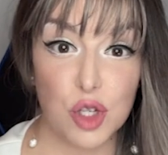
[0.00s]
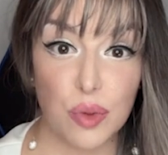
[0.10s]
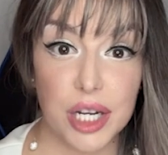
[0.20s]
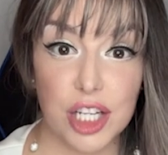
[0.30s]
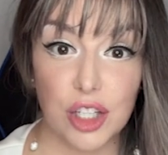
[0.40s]

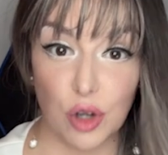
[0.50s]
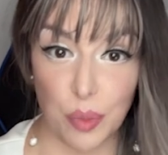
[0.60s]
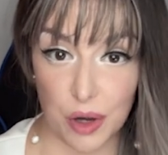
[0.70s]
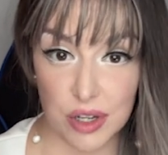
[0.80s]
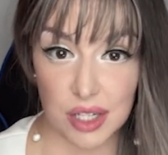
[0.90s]
between your
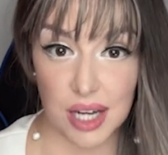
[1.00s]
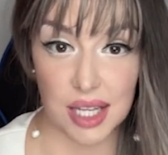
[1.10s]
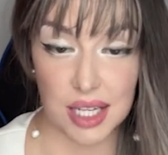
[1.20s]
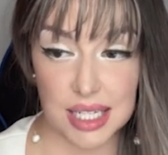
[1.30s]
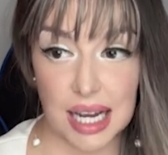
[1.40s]

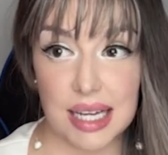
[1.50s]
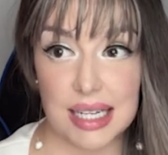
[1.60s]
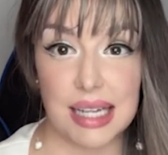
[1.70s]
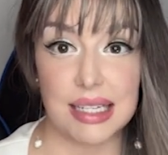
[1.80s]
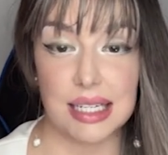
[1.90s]
personality,
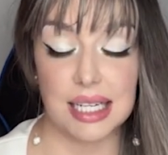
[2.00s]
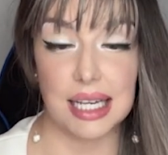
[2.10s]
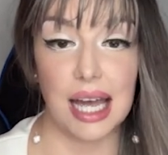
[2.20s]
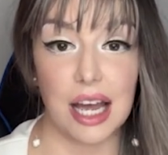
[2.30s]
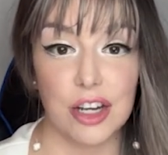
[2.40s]

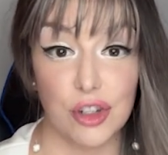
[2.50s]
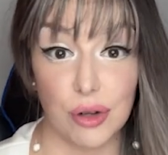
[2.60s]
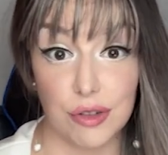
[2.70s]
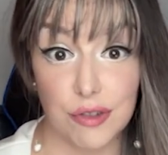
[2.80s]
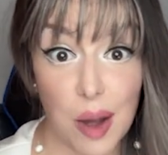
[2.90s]
identity, and
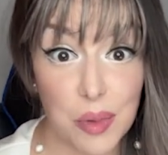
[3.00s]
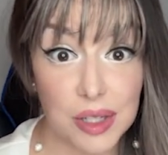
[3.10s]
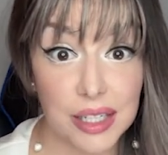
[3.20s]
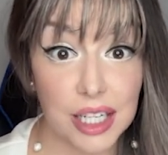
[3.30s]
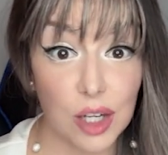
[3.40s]
your
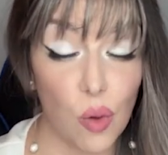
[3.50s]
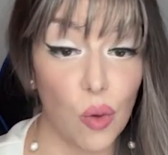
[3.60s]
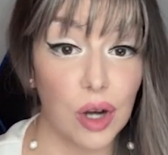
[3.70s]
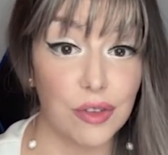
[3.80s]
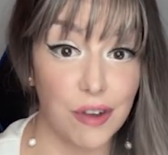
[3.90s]
family,
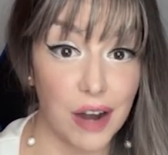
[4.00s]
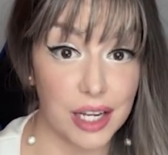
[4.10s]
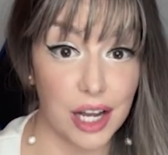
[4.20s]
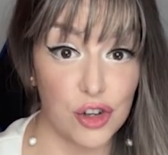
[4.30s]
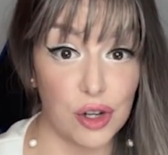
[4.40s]
or
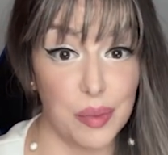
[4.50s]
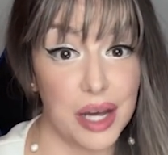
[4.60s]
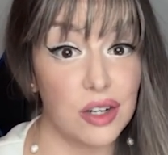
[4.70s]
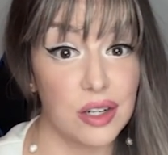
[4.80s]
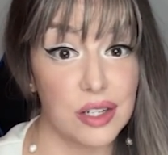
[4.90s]
financial
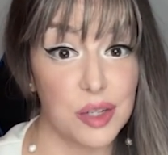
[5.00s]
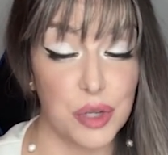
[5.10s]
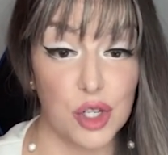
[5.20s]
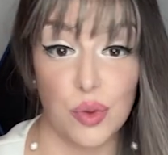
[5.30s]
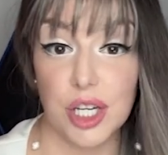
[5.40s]
matters
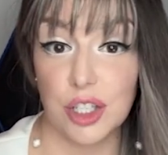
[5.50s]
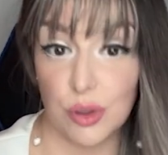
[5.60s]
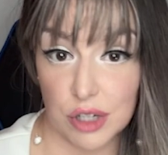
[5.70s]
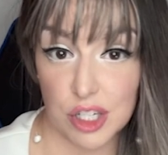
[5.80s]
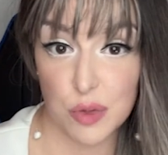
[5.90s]
between
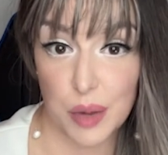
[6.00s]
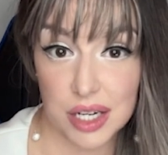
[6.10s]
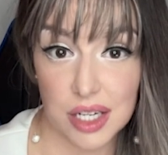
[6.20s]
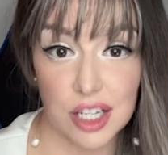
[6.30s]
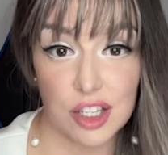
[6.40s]
your
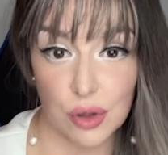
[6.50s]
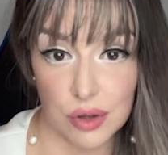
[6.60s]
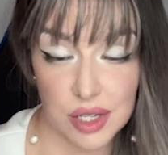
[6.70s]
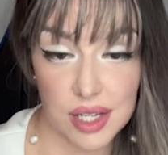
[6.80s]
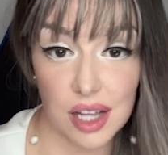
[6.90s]
spendings,
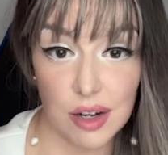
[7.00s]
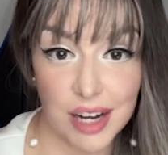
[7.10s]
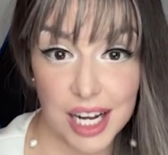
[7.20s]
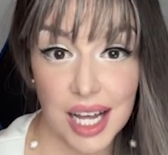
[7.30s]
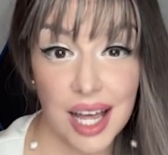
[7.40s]
your
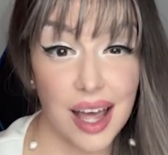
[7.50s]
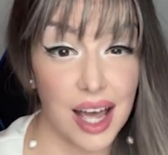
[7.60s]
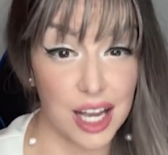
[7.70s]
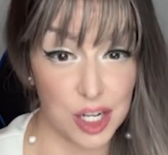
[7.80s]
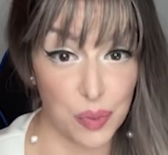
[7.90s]
salary,
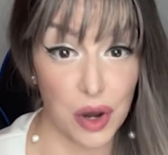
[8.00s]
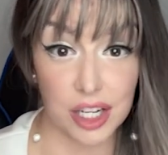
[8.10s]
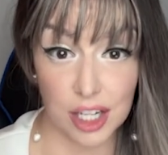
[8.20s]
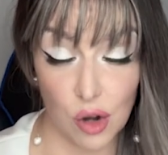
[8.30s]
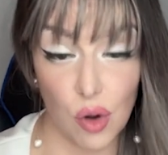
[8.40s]
and
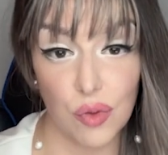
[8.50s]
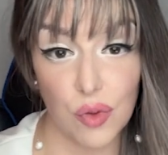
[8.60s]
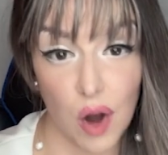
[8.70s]
money of